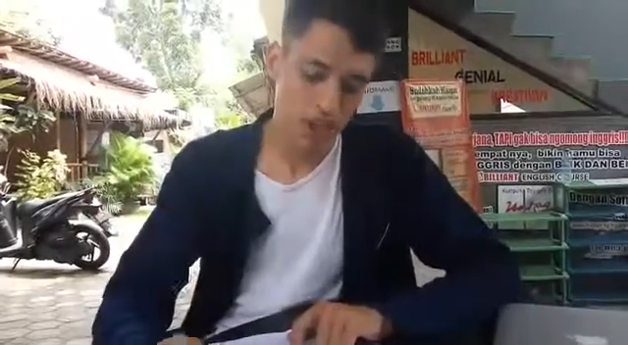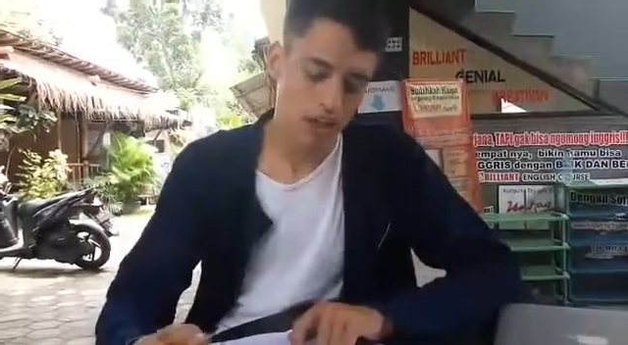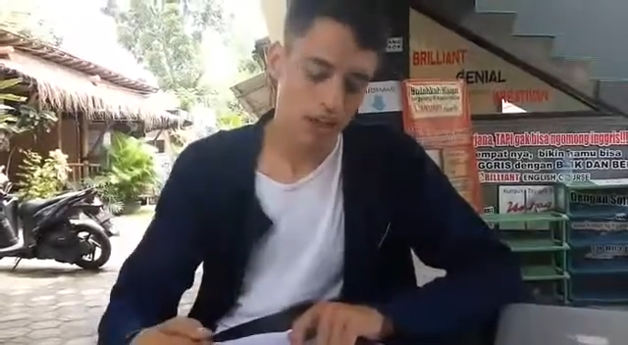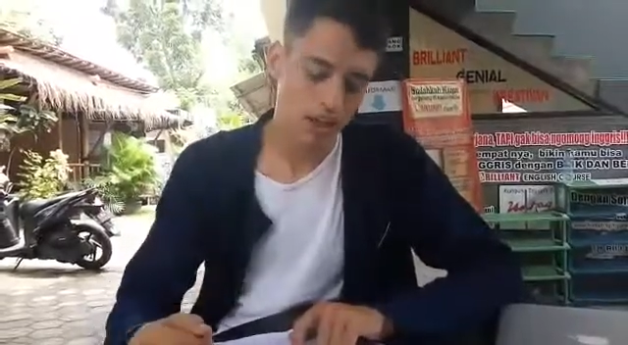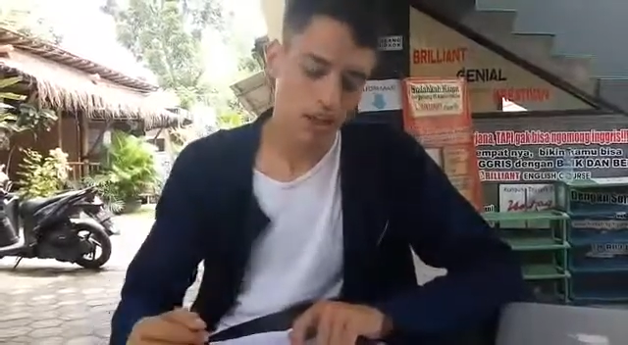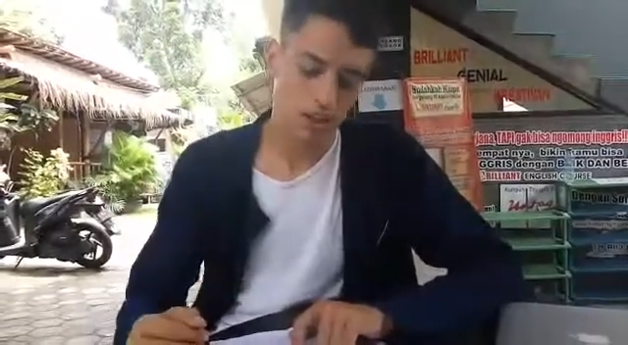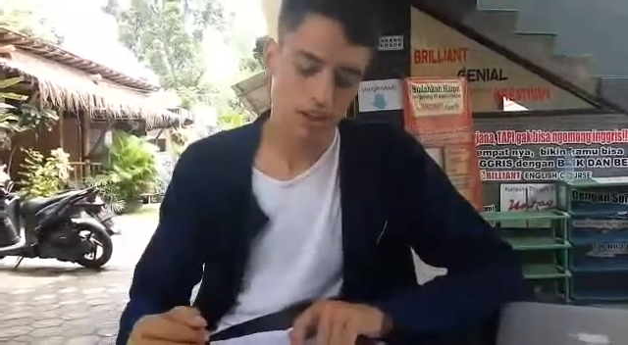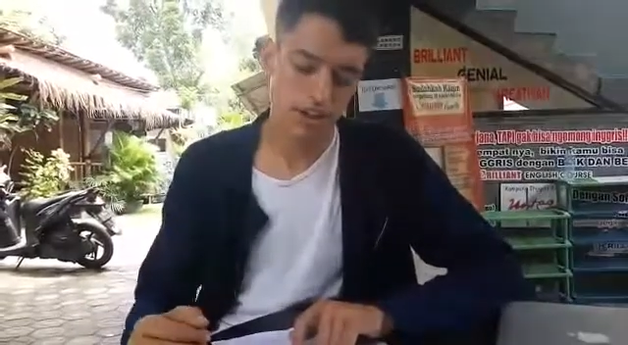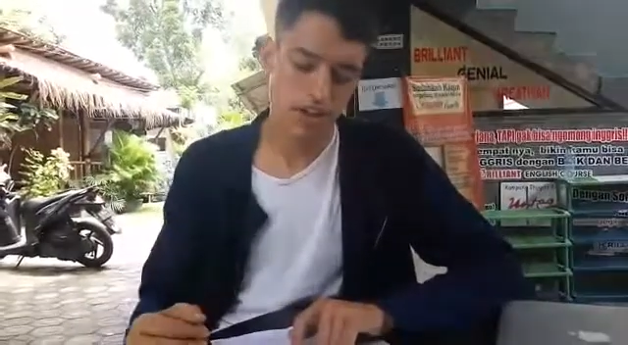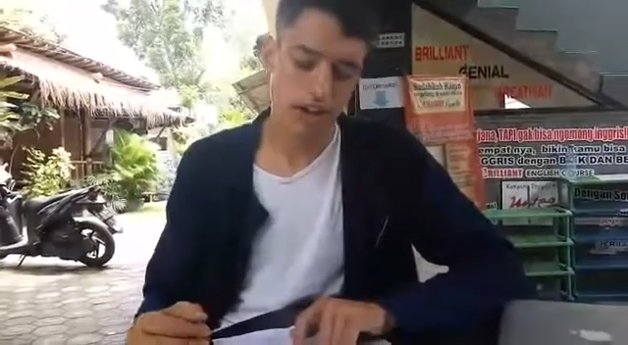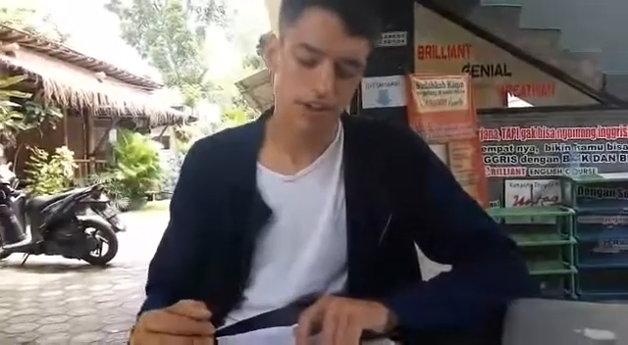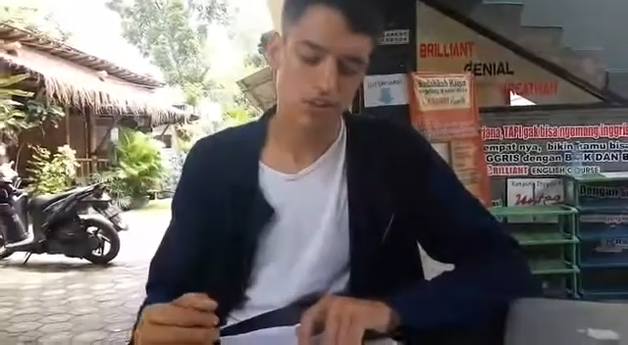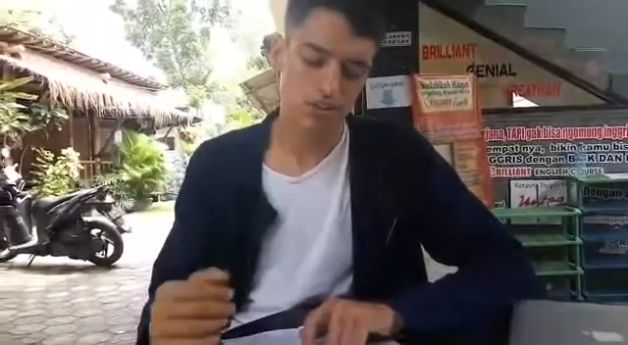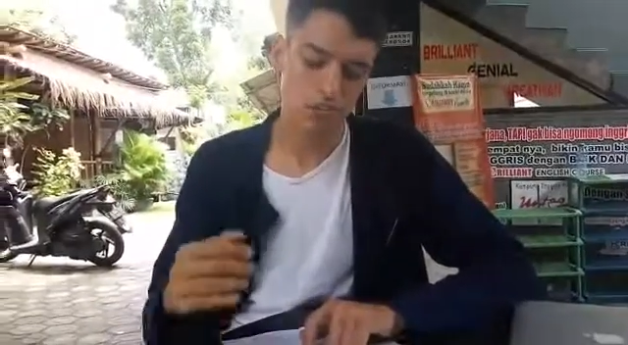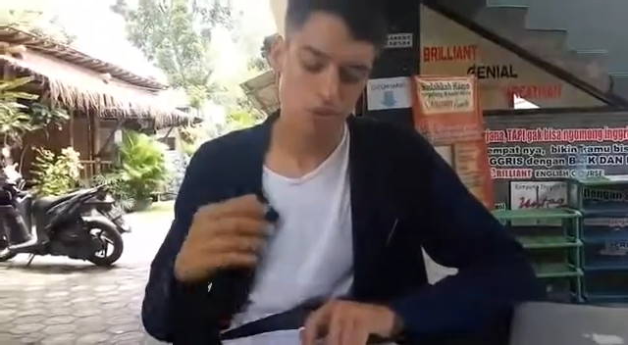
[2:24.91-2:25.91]
I learned
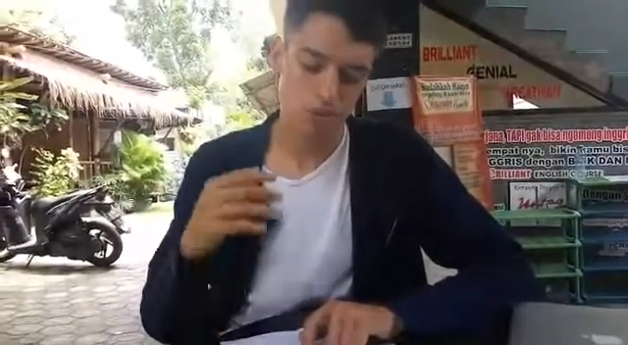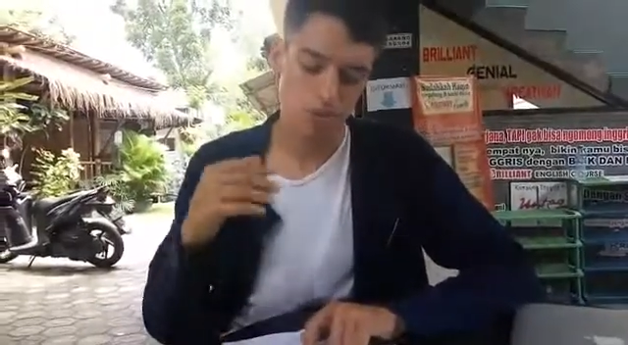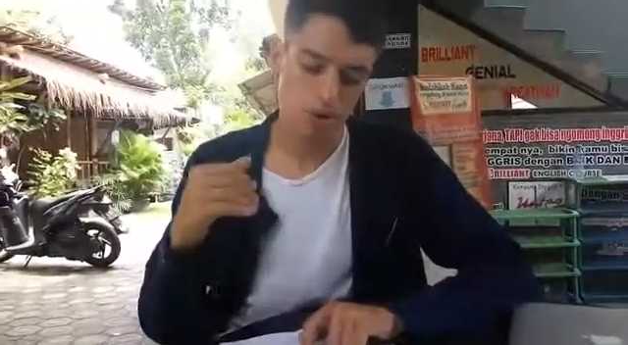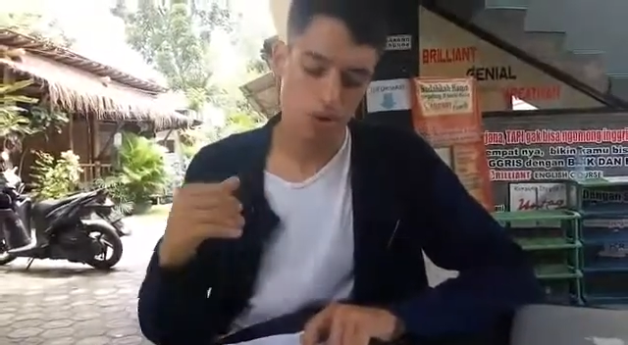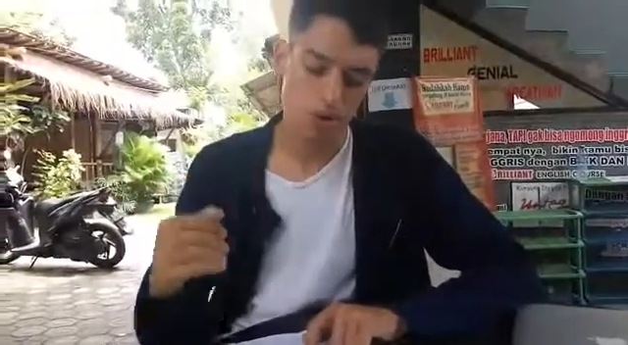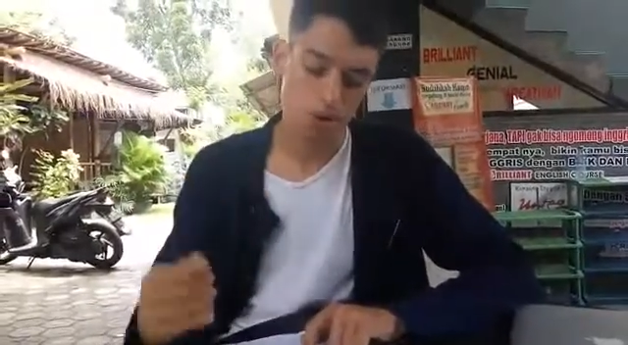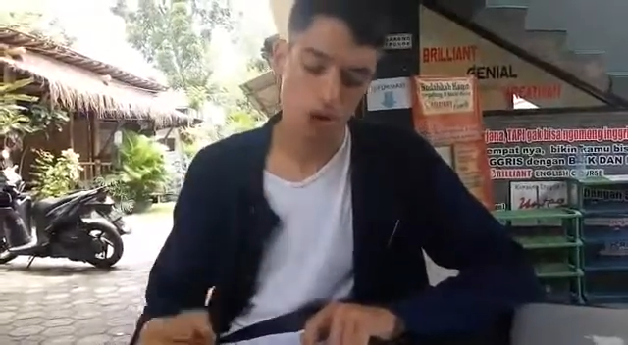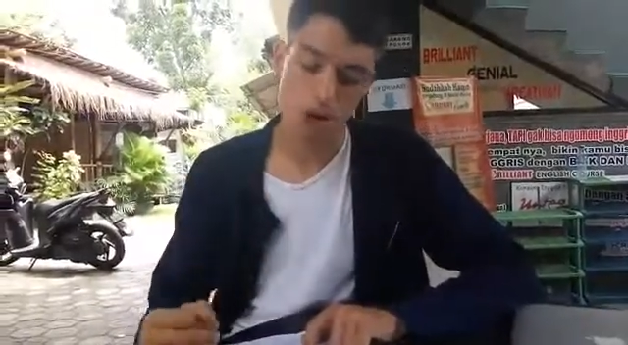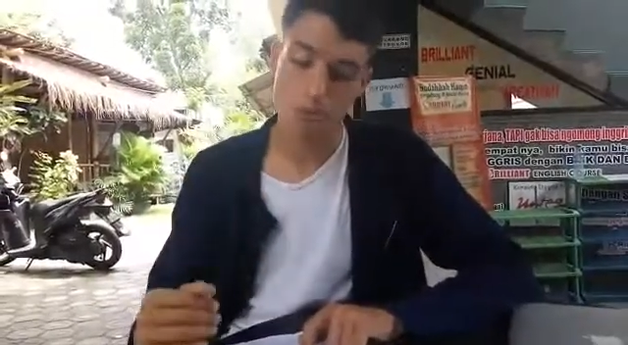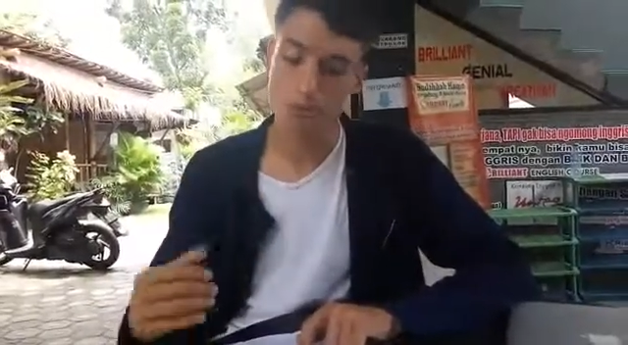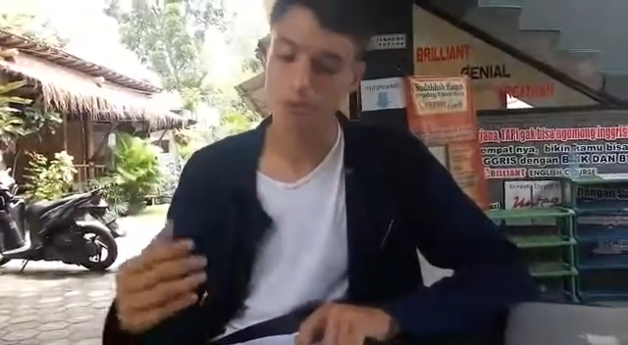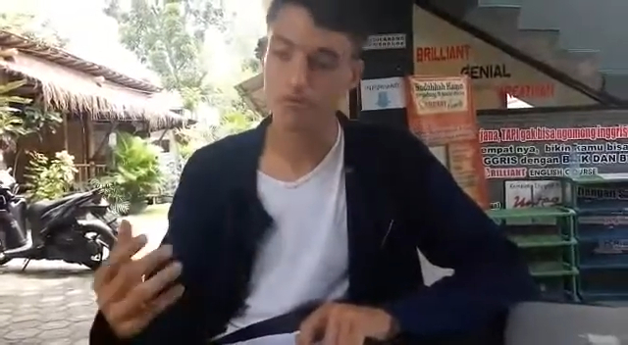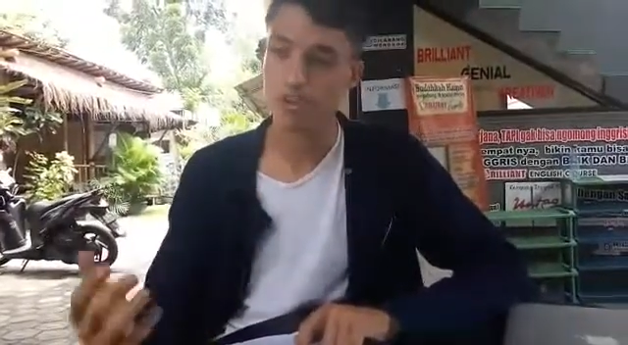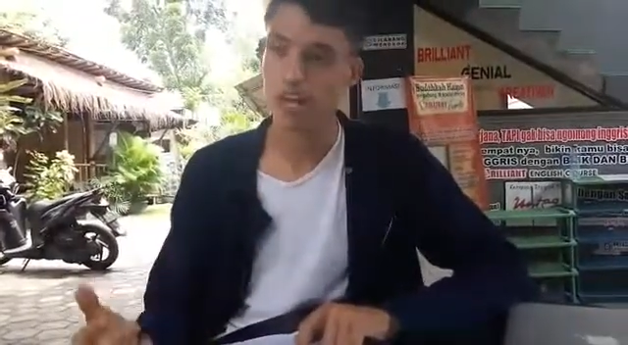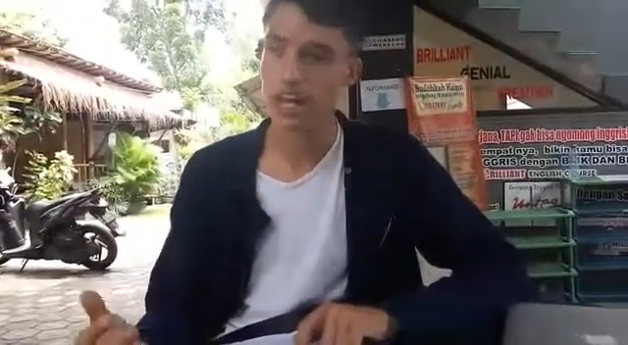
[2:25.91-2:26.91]
how to be more
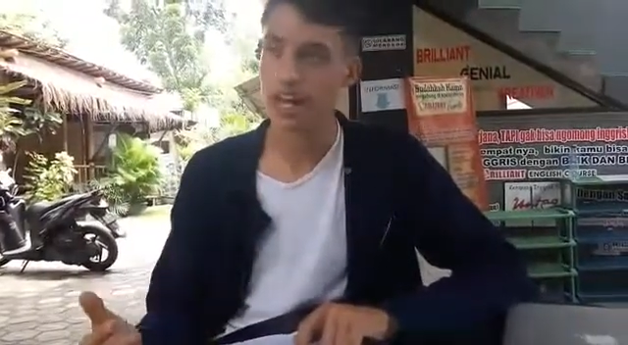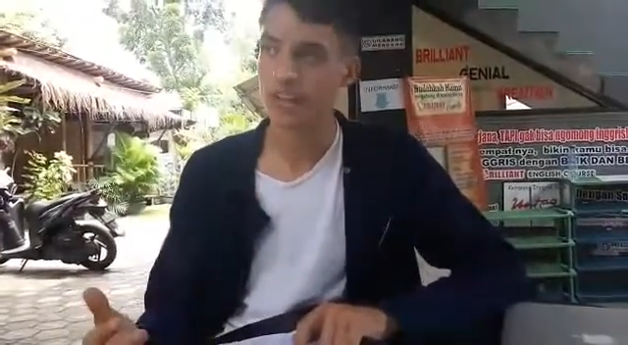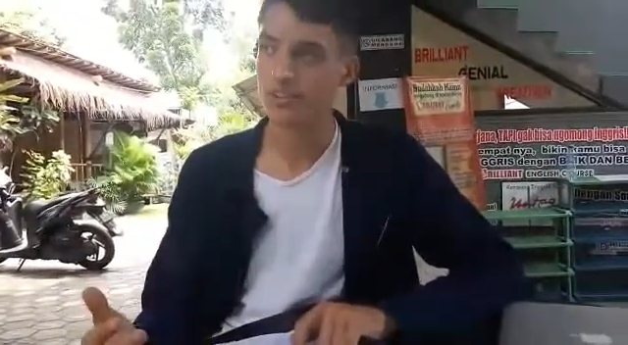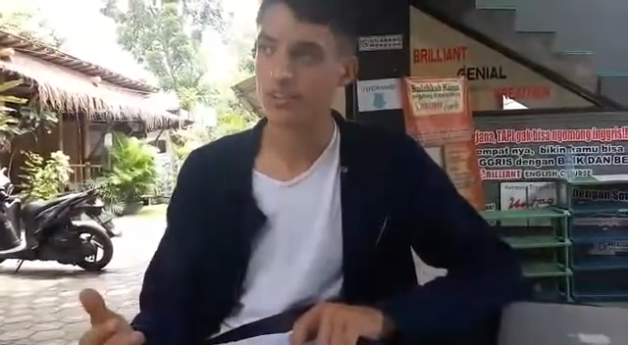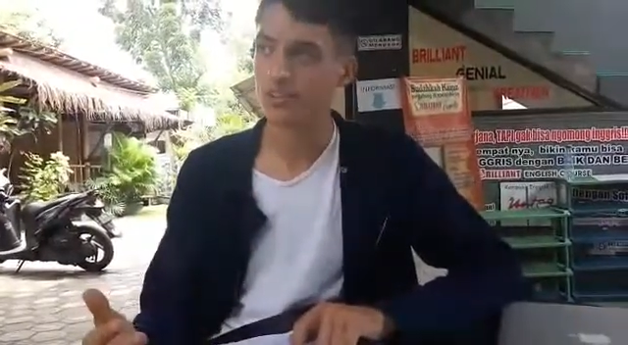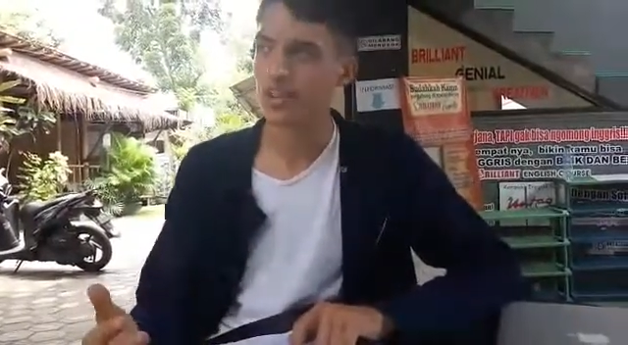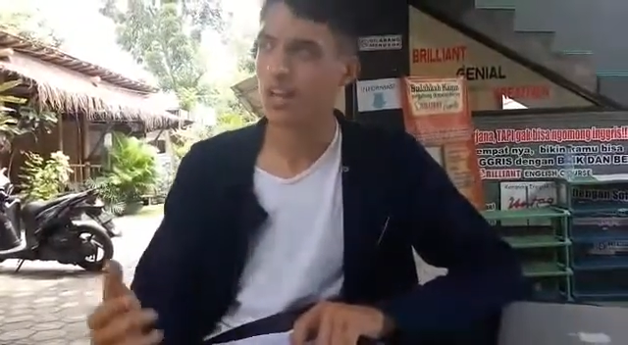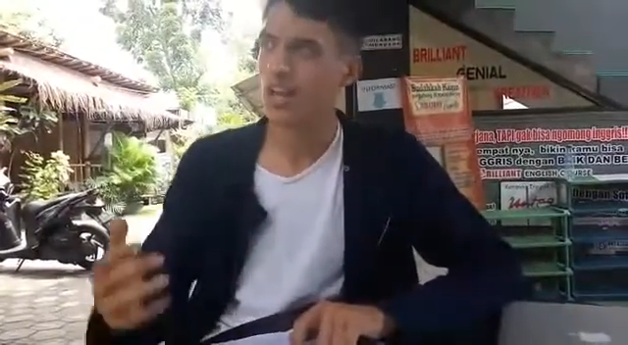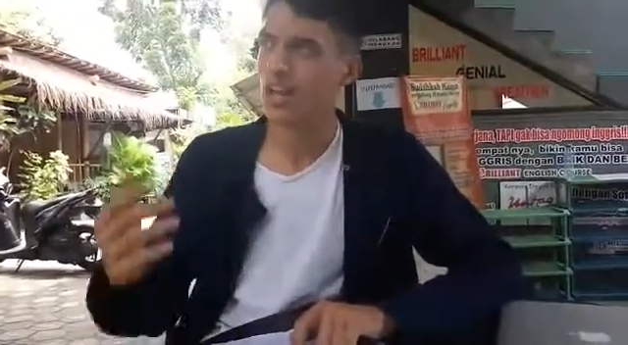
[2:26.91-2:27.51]
calm and relaxed.